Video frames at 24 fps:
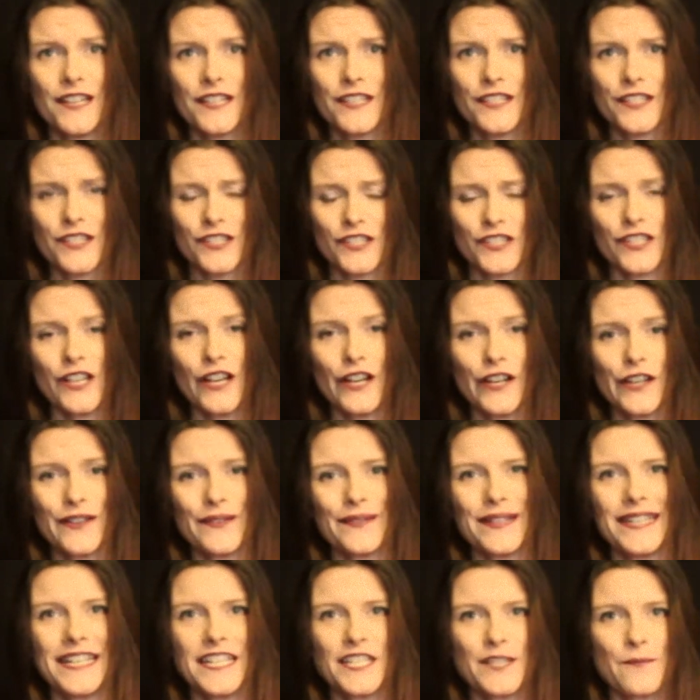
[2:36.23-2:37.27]
so
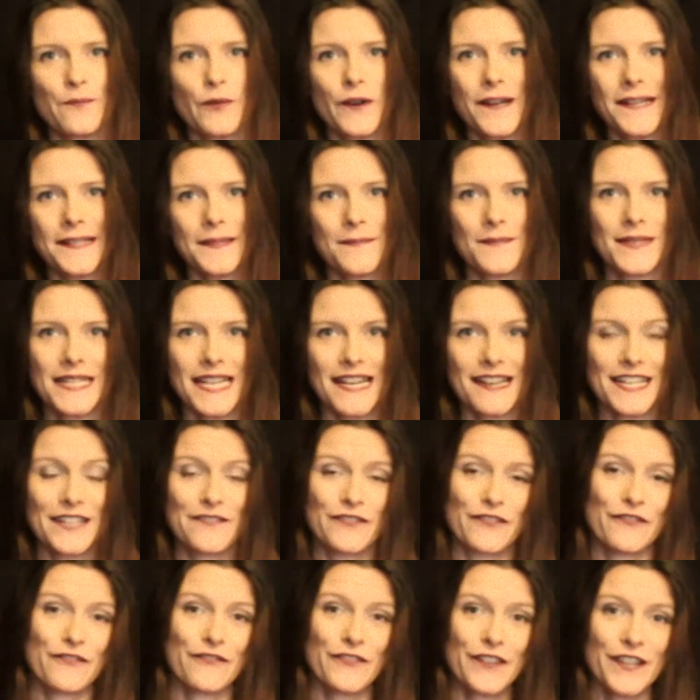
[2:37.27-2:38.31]
we need to break them down
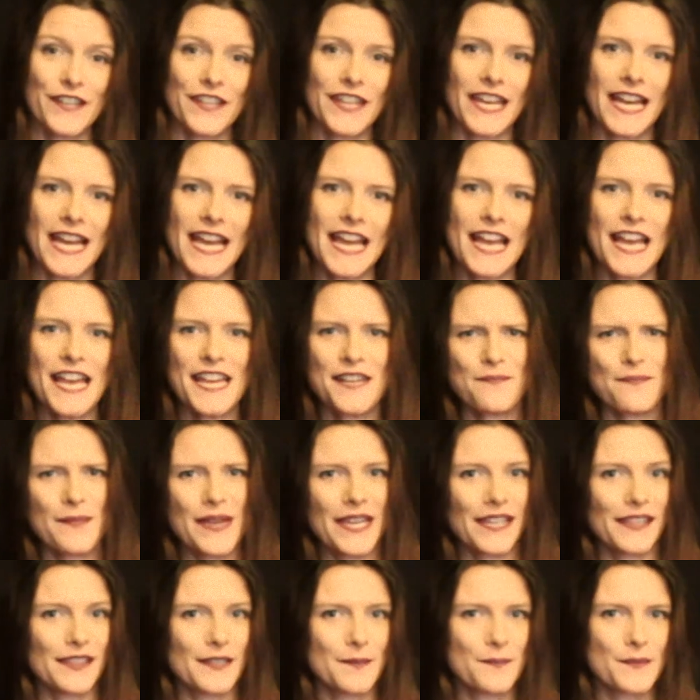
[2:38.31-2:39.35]
even further and
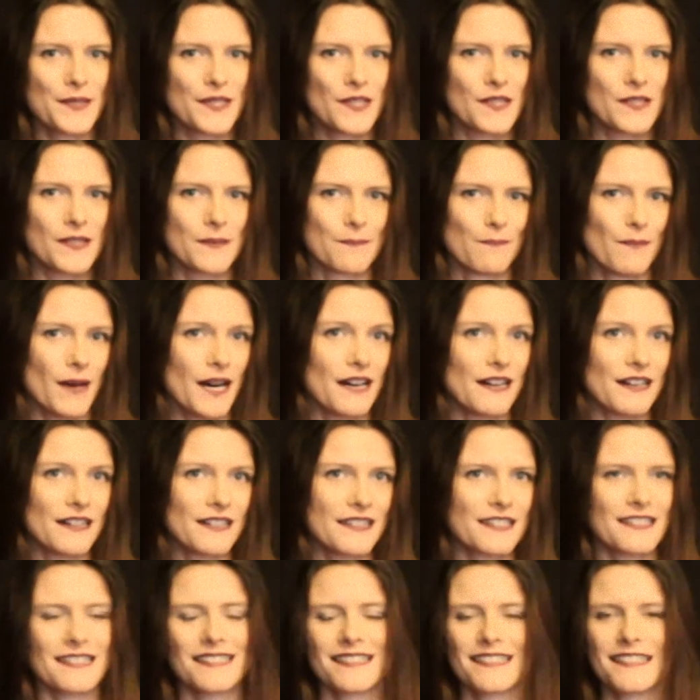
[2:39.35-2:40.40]
make them
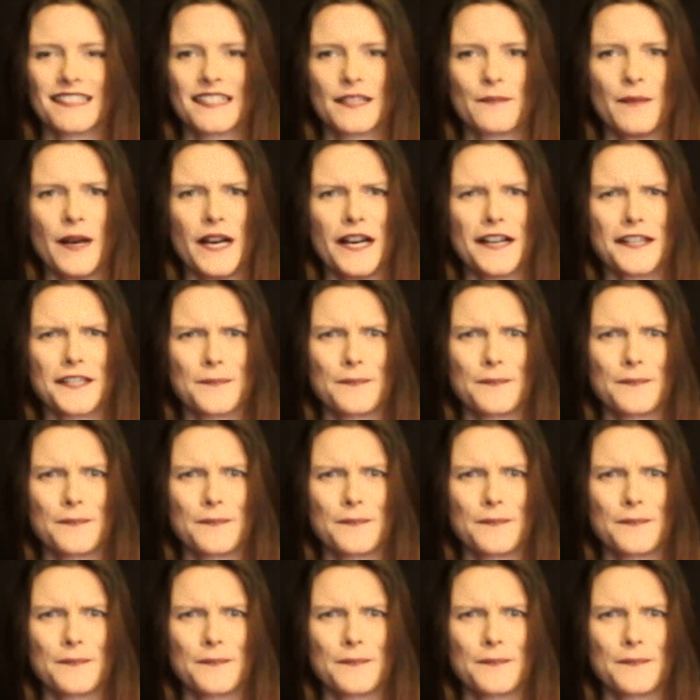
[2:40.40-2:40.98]
smart. Smart